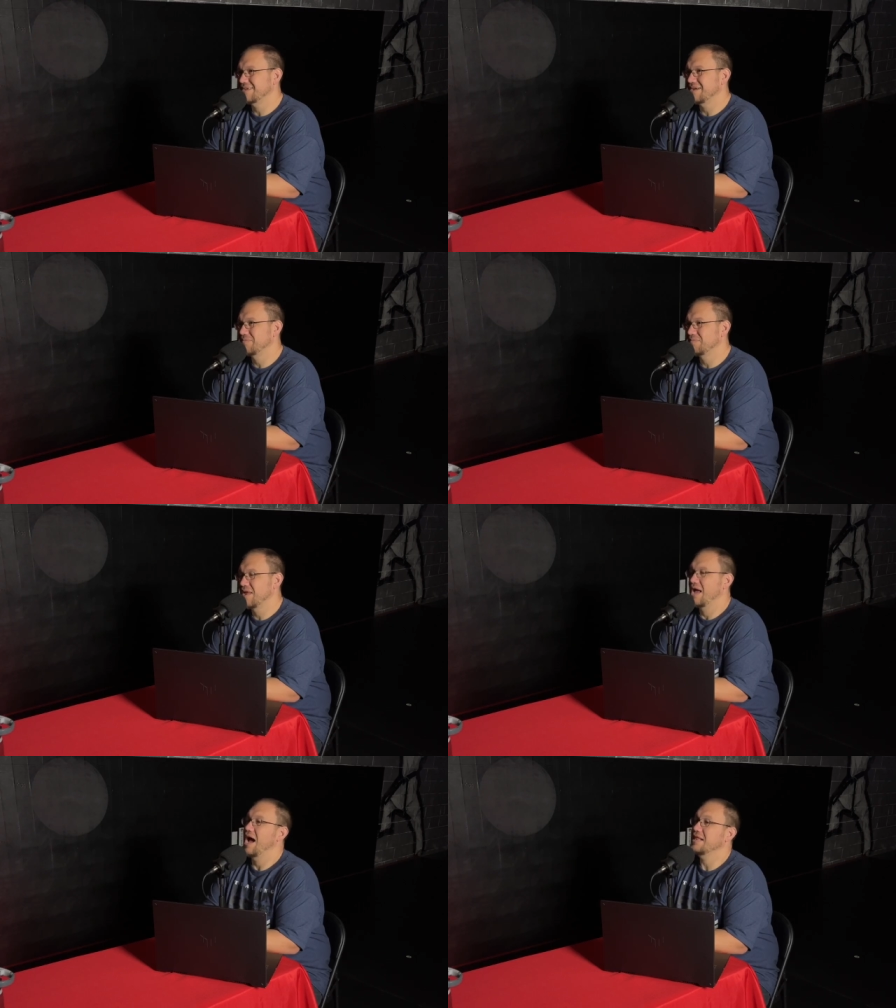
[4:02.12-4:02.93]
Okay.
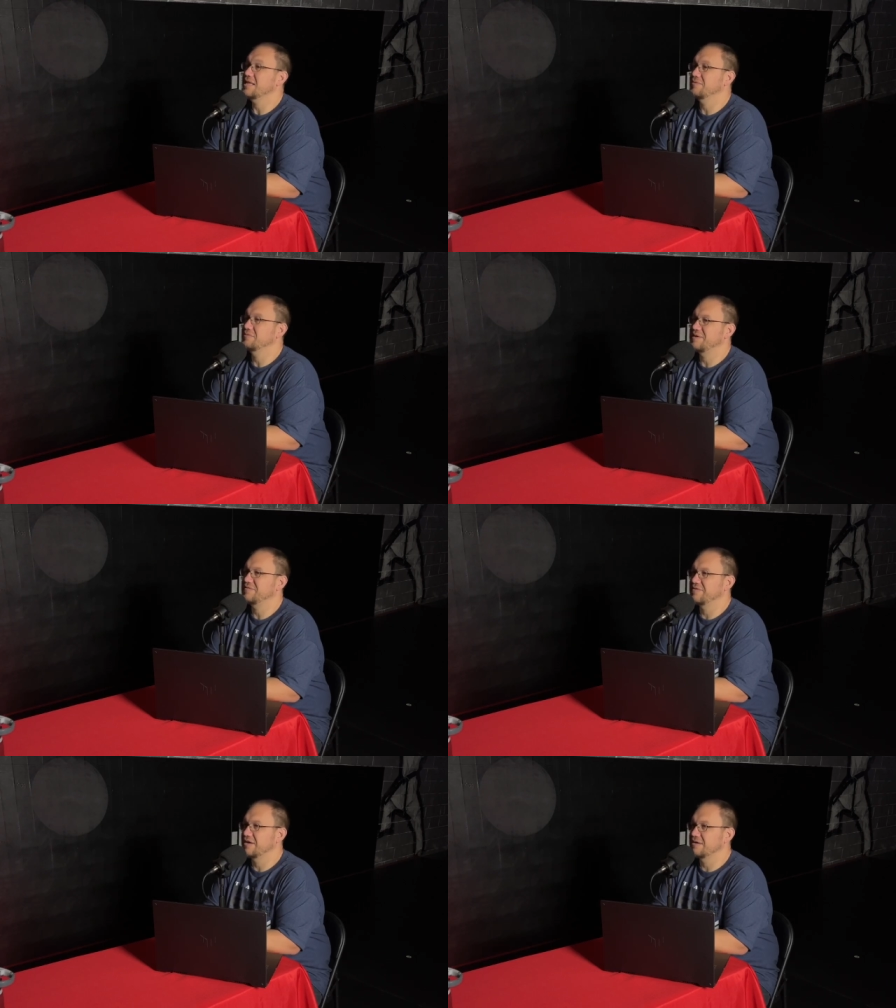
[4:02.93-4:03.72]
I think it would be
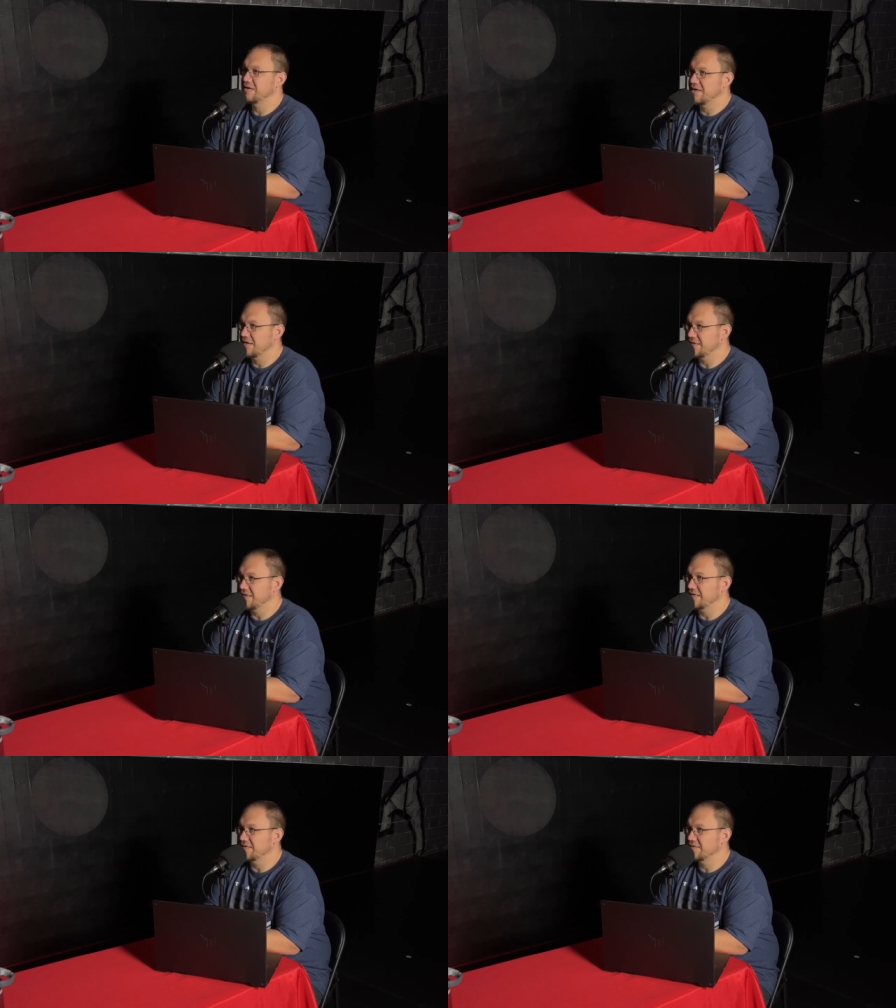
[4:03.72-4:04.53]
fun uh, at
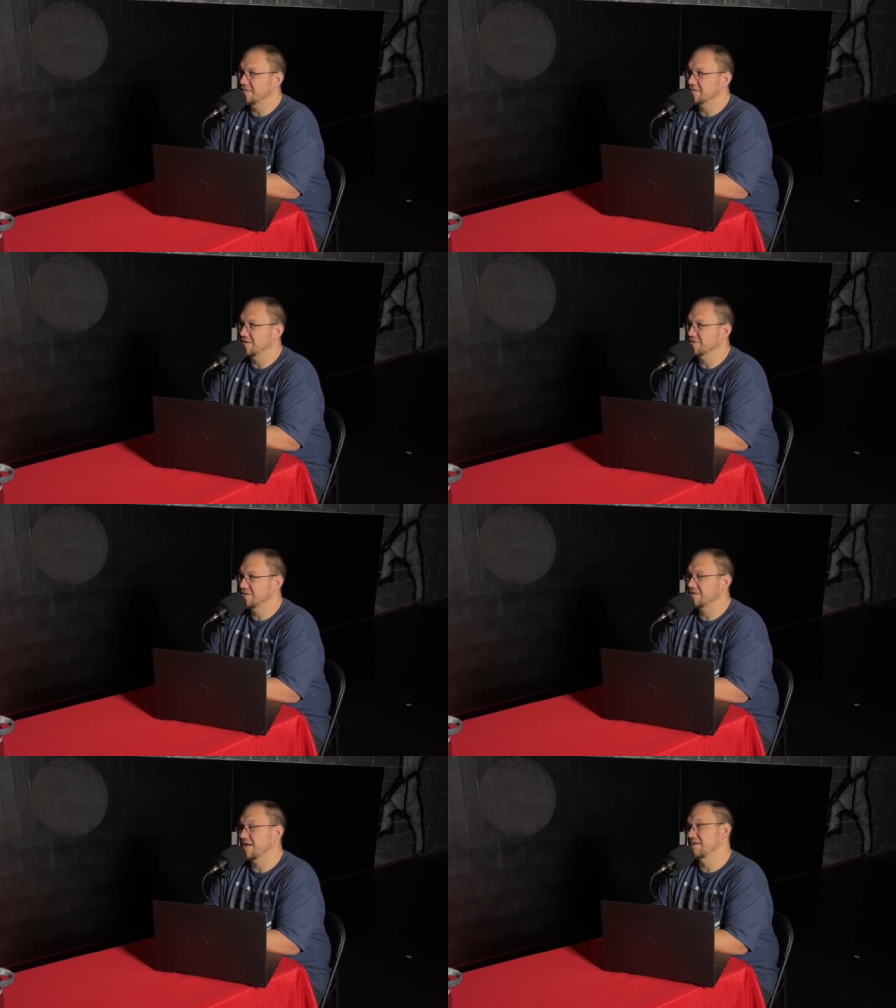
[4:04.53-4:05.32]
the end of this
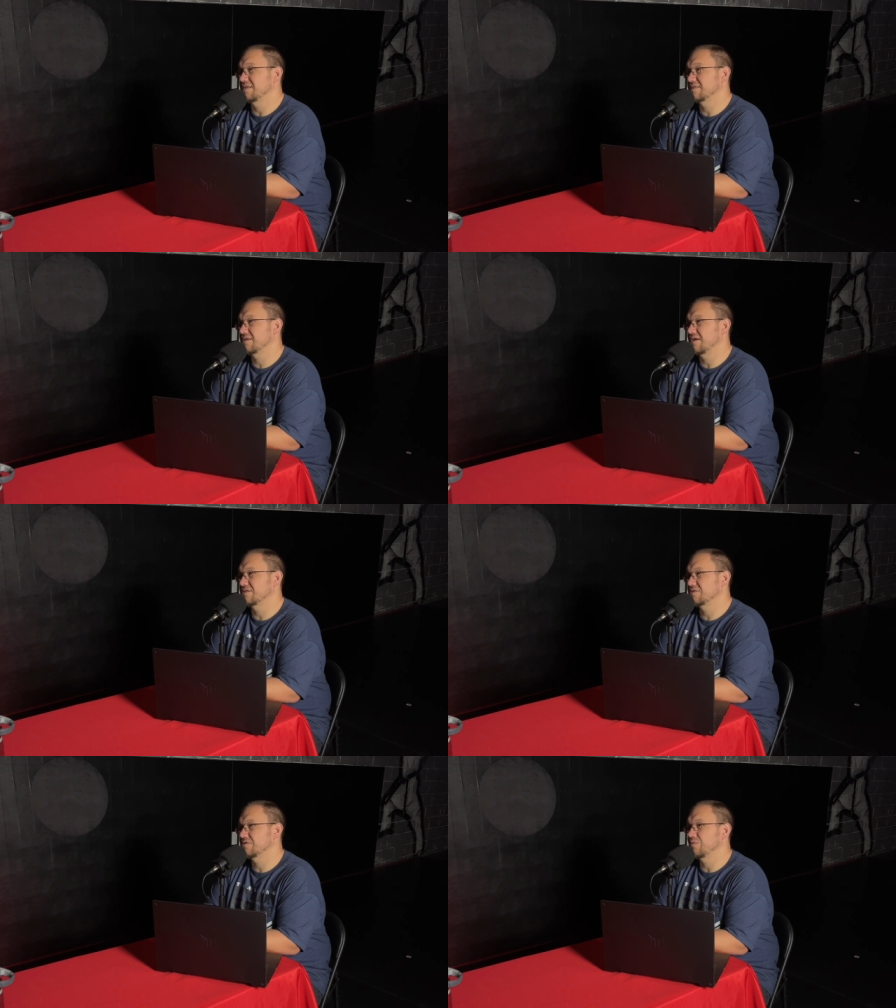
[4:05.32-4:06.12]
also to kind of
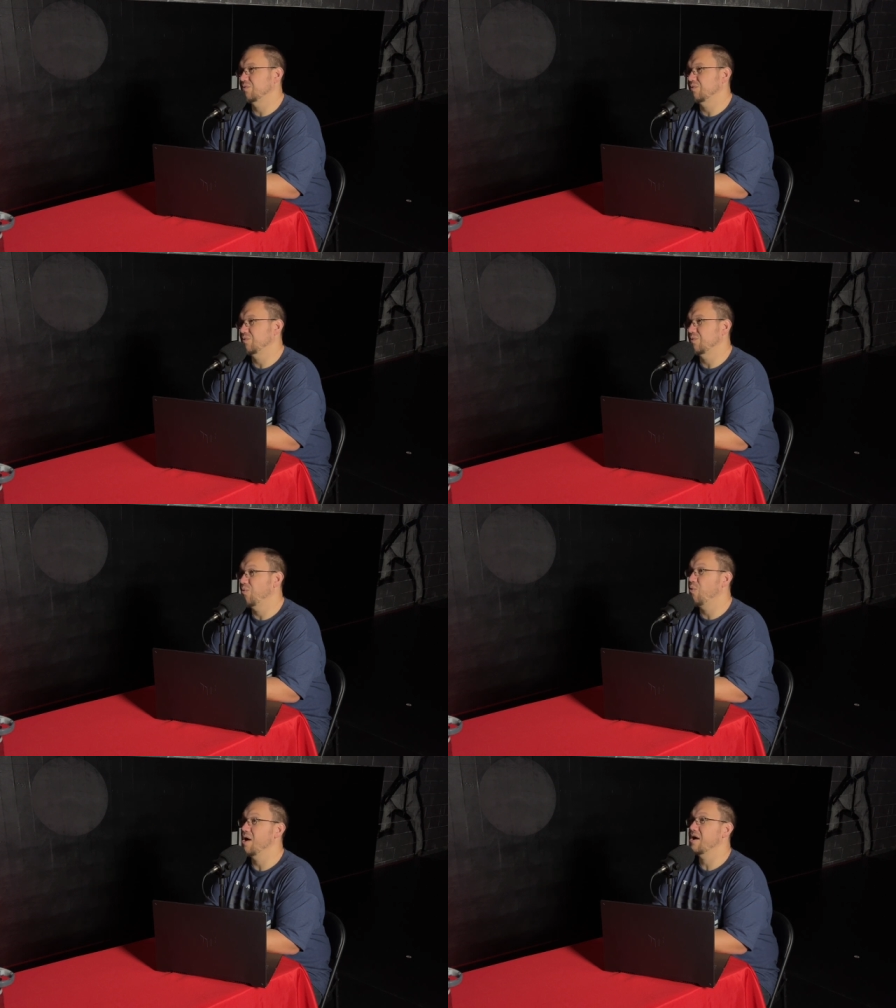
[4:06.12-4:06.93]
discuss
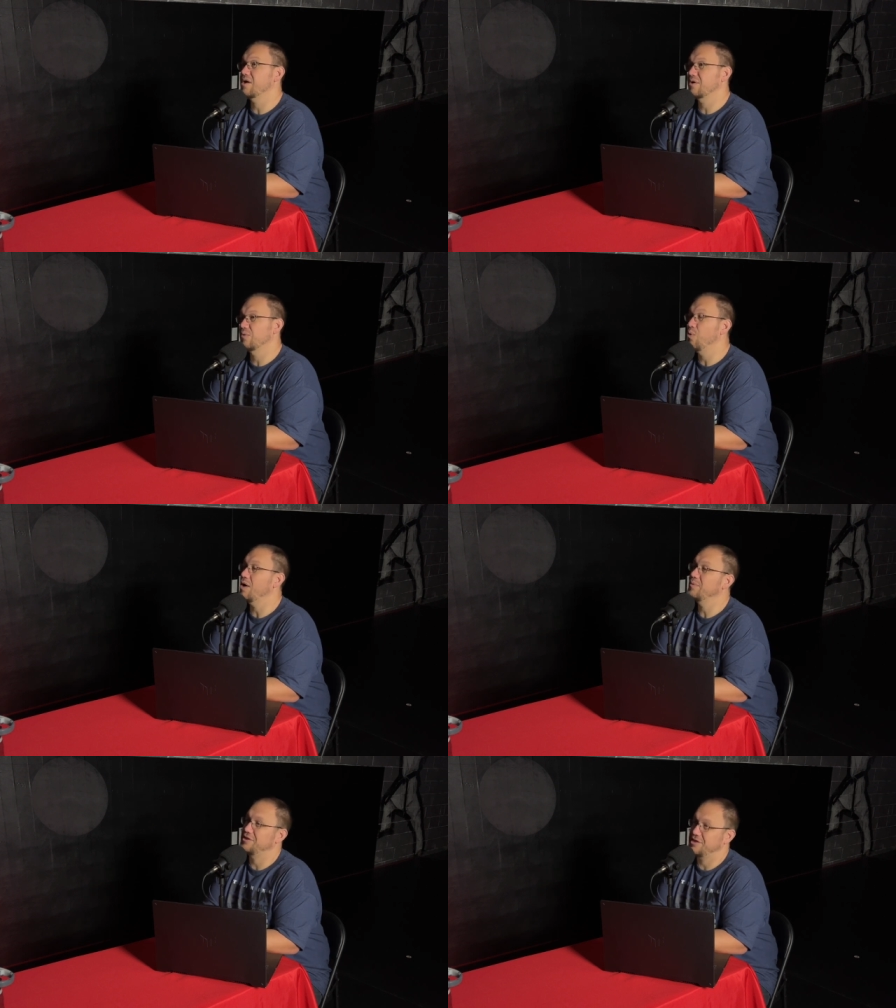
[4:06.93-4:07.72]
where,
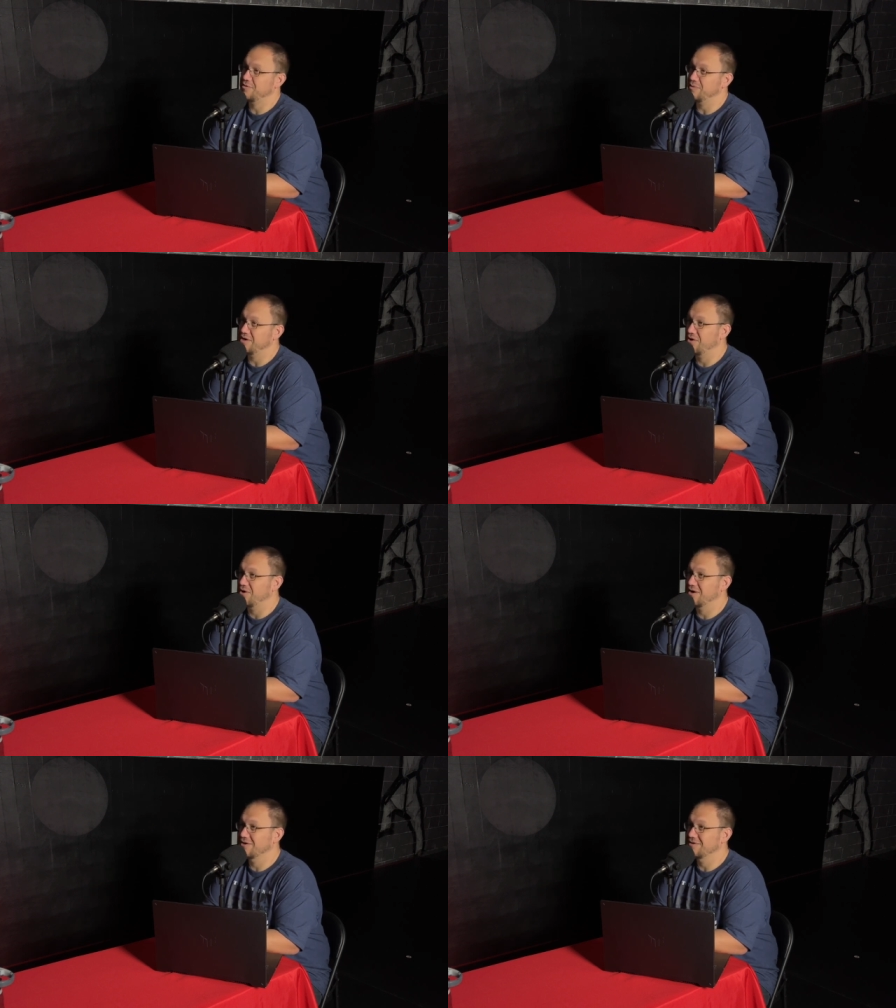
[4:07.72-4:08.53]
what we think we
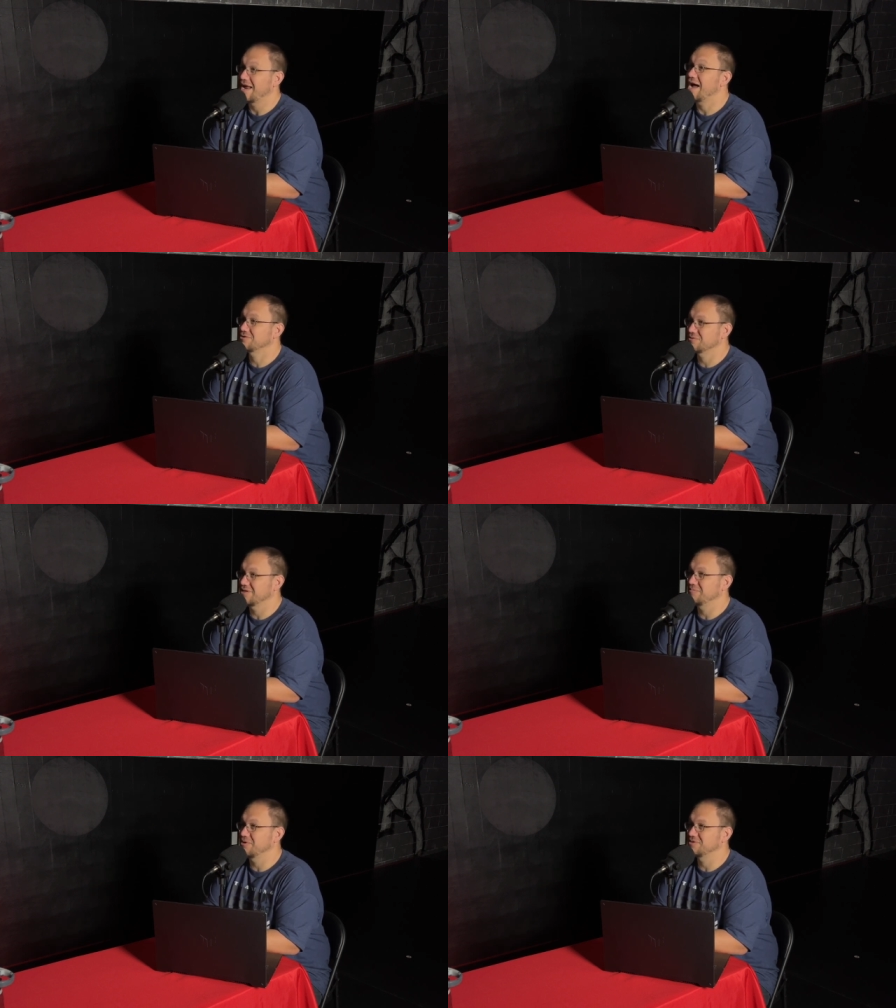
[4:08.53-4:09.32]
are
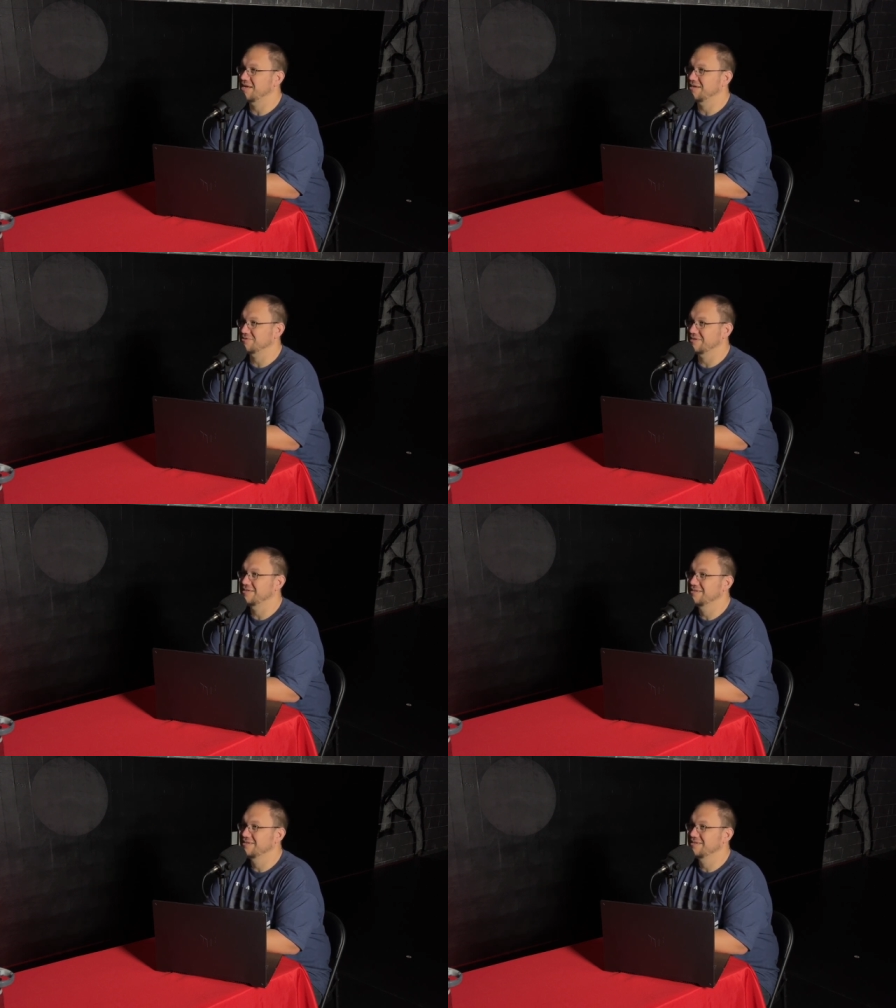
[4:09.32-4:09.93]
naturally, most naturally.